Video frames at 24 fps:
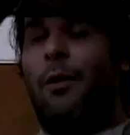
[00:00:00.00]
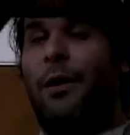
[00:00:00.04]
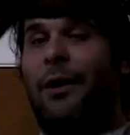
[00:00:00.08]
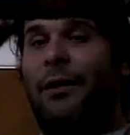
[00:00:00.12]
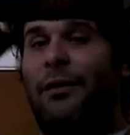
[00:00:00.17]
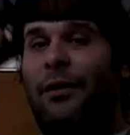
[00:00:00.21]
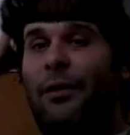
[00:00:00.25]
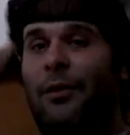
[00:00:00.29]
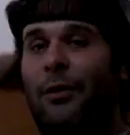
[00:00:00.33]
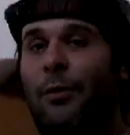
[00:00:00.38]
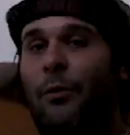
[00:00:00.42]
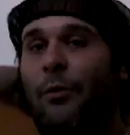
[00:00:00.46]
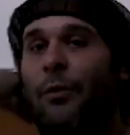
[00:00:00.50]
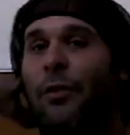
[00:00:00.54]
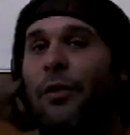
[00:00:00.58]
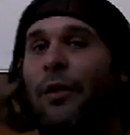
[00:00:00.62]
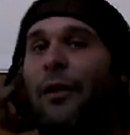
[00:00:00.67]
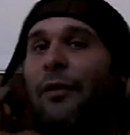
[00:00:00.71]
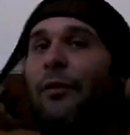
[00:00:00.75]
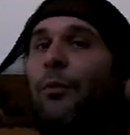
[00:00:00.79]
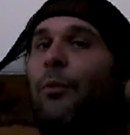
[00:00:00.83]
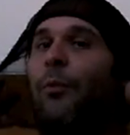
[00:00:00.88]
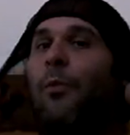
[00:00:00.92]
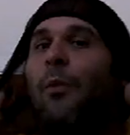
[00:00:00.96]
wanting to do
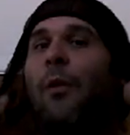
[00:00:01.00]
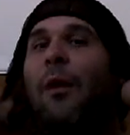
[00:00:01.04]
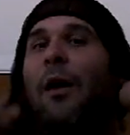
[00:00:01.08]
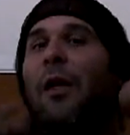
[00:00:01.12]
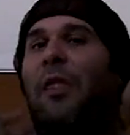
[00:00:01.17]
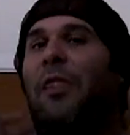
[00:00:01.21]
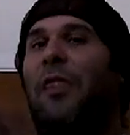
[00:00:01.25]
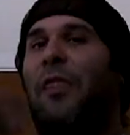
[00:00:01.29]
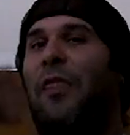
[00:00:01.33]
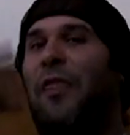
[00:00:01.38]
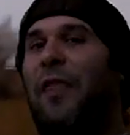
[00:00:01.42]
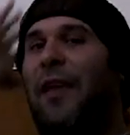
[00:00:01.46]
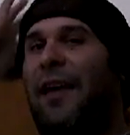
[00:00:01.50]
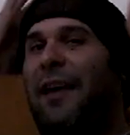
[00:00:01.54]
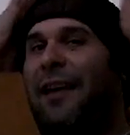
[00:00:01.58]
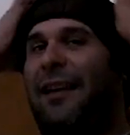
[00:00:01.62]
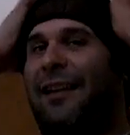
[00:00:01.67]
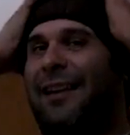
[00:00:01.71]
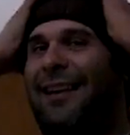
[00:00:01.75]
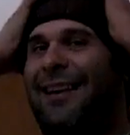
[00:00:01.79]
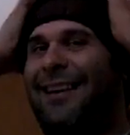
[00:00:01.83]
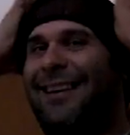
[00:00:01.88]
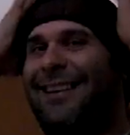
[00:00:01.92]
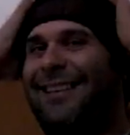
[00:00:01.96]
this one
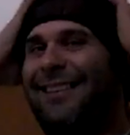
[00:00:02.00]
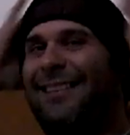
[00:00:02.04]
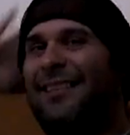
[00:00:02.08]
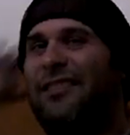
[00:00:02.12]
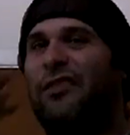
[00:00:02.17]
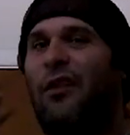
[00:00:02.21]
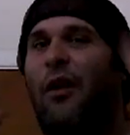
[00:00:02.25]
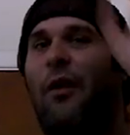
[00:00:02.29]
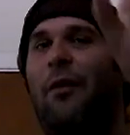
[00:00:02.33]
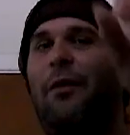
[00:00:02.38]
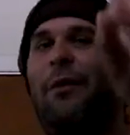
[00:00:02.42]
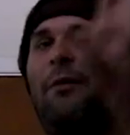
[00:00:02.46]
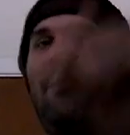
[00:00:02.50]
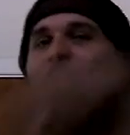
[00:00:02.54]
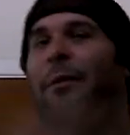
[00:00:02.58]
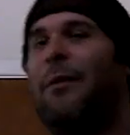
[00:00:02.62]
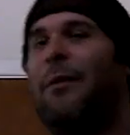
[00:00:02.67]
thing. So